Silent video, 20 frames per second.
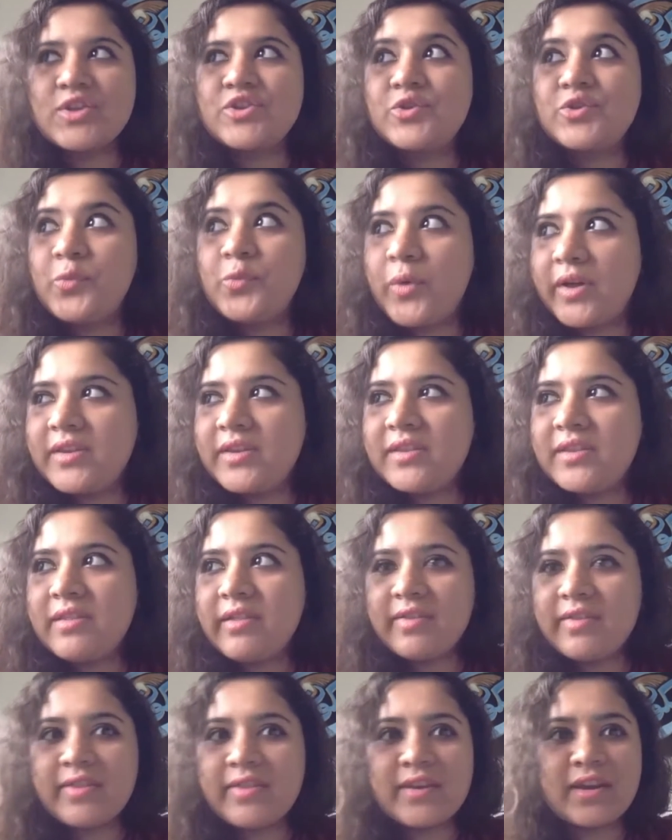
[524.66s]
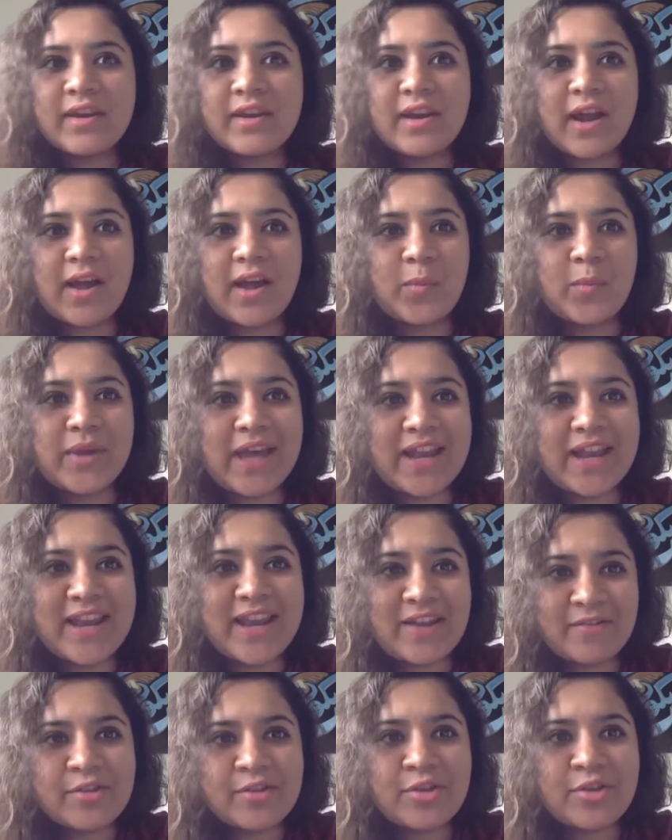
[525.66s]
So one thing that we had
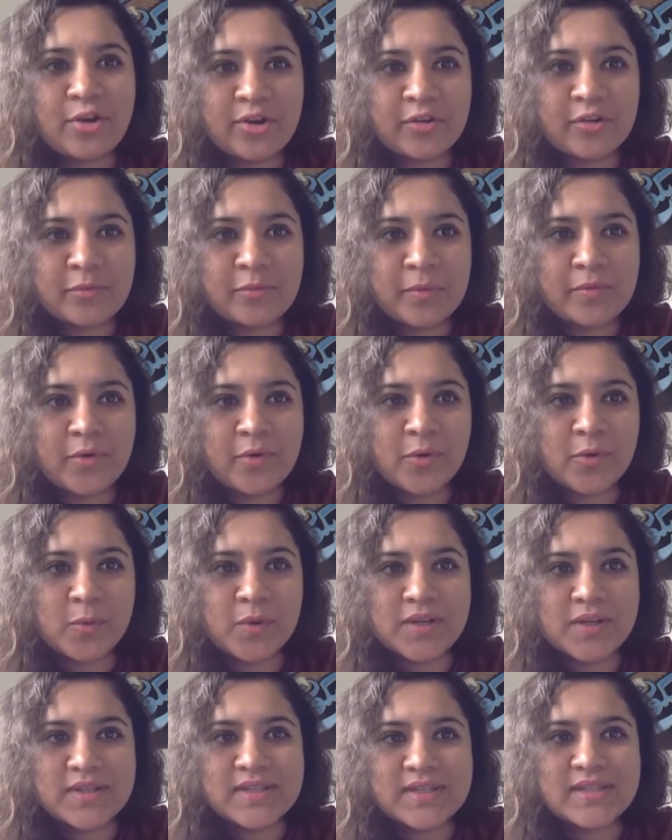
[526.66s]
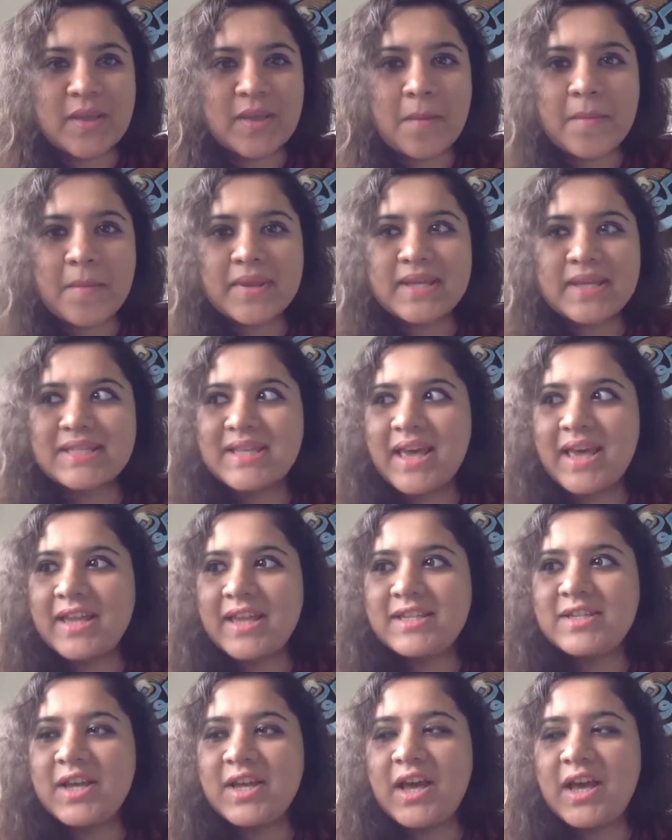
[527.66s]
never thought of before was somebody
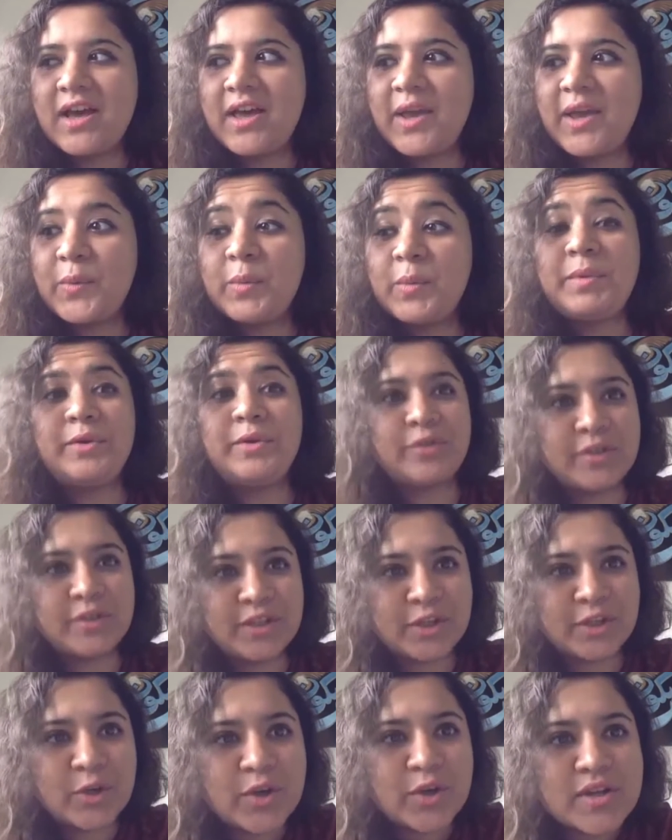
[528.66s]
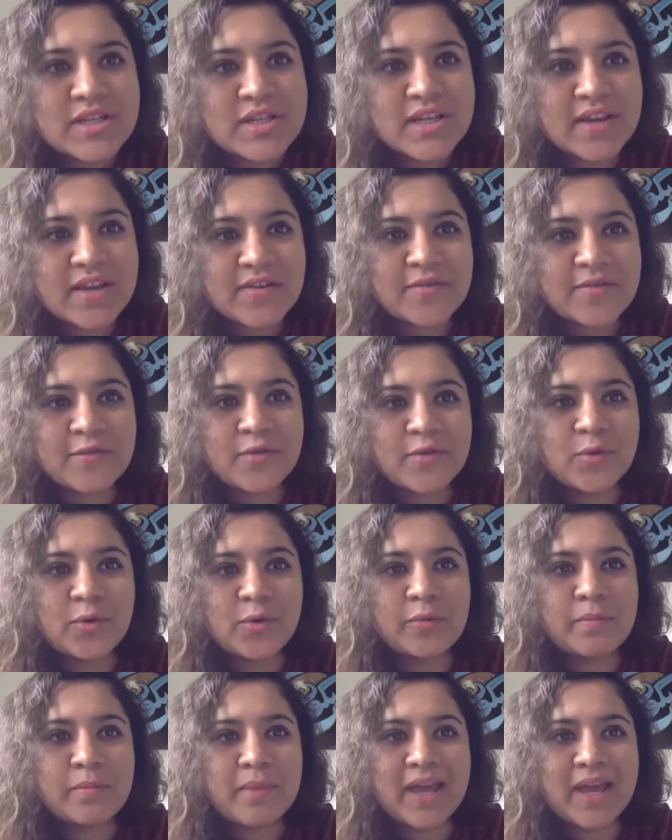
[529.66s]
said it would be really good if you
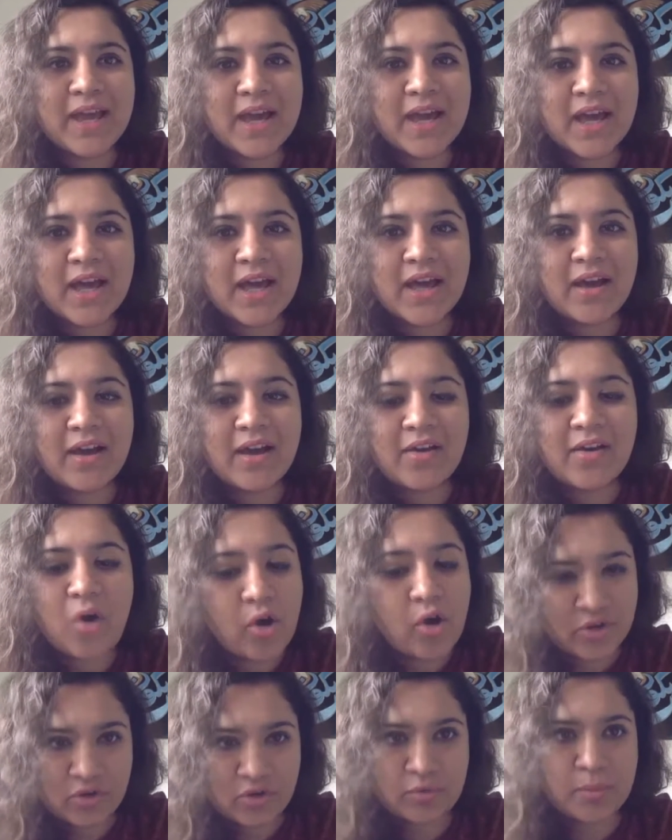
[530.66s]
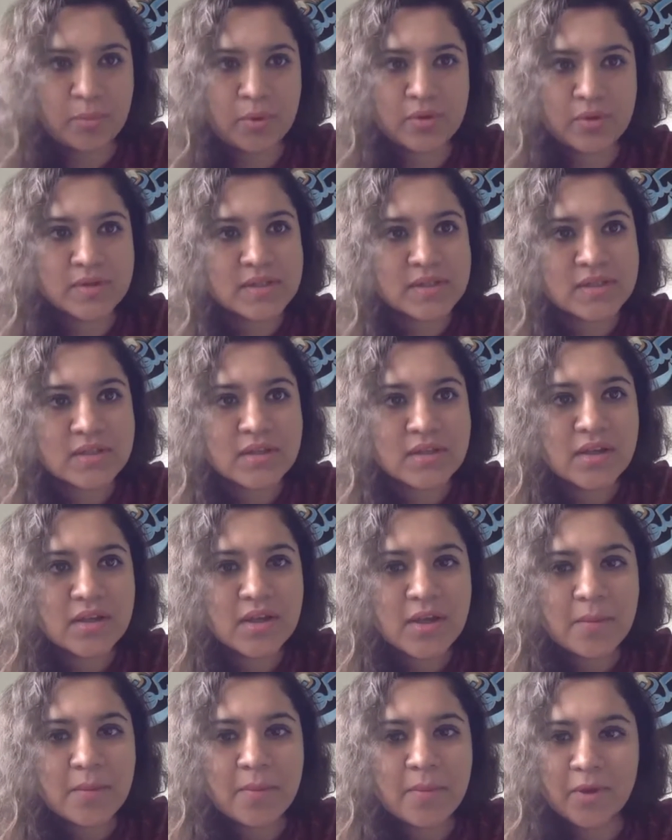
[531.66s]
could make audiobooks
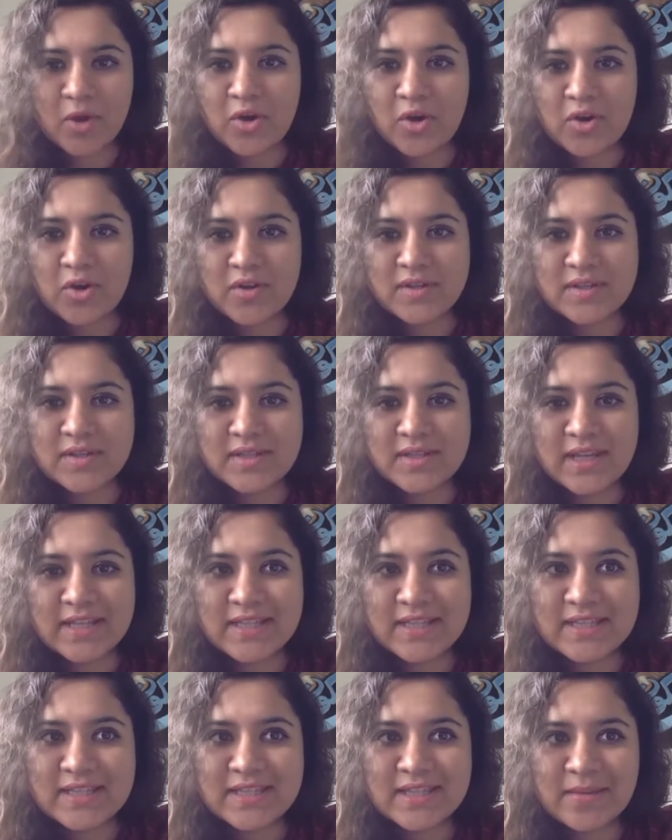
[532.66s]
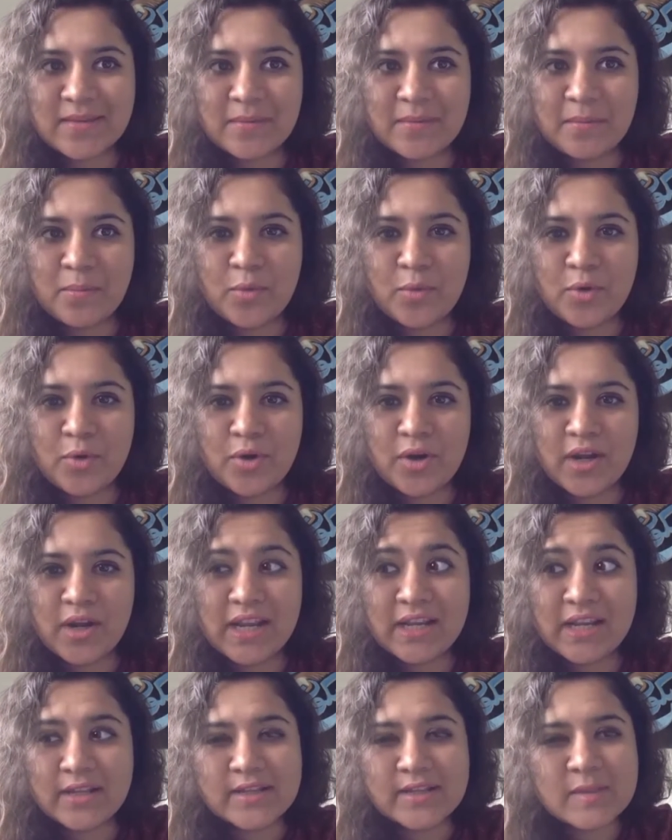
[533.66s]
because it's more
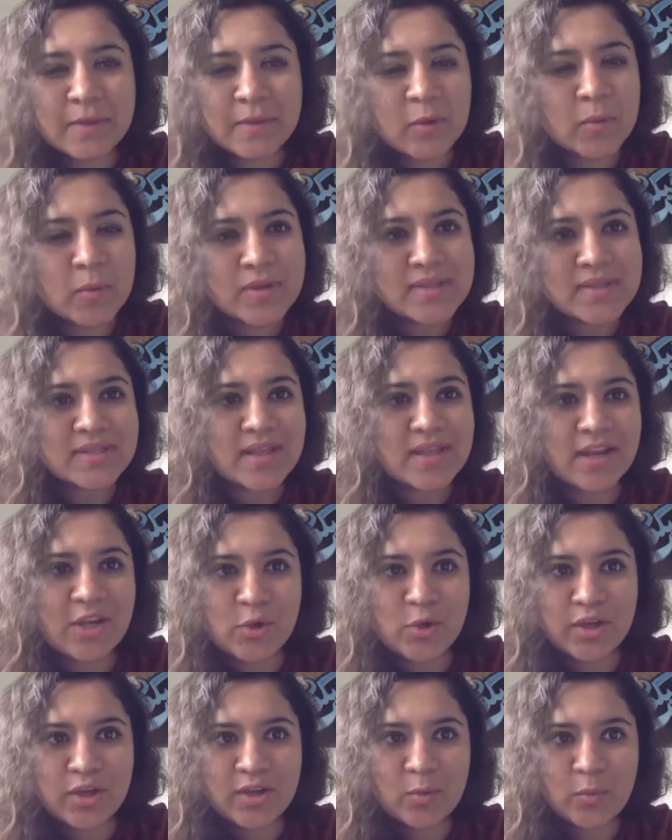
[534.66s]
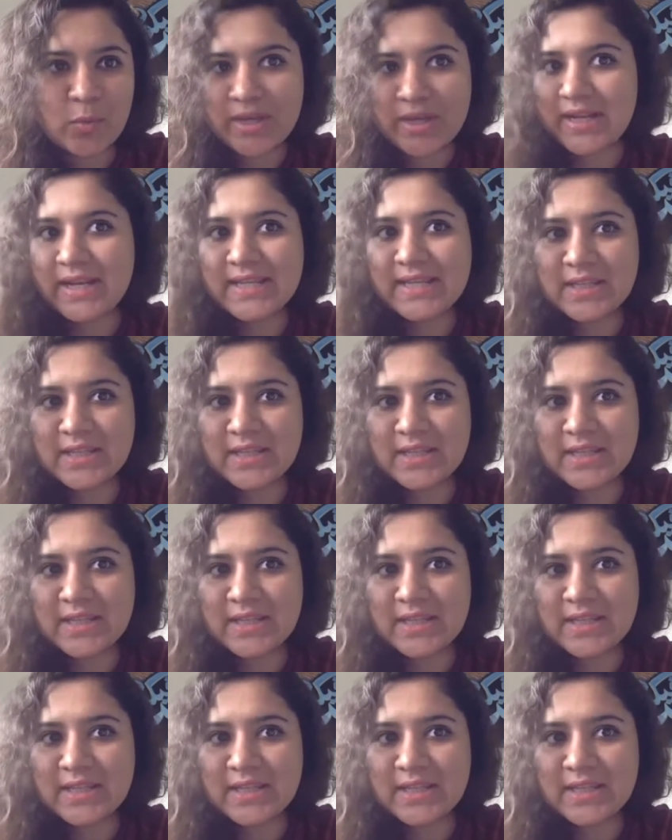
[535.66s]
inconspicuous and you can